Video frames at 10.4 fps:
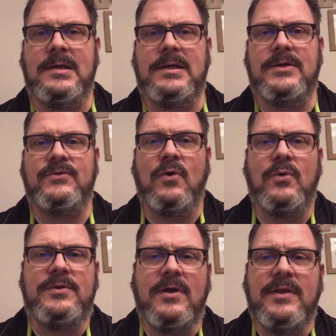So
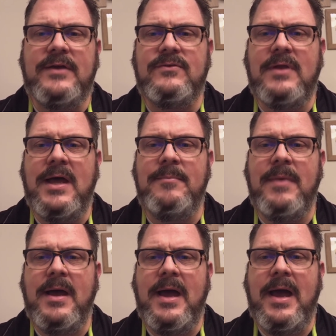until next time,
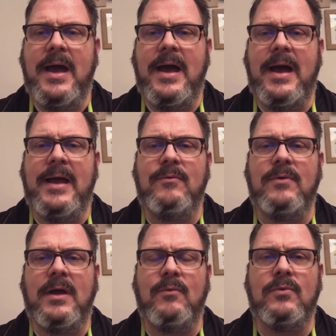I
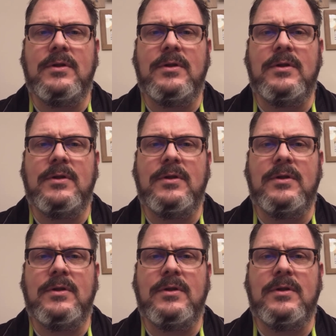really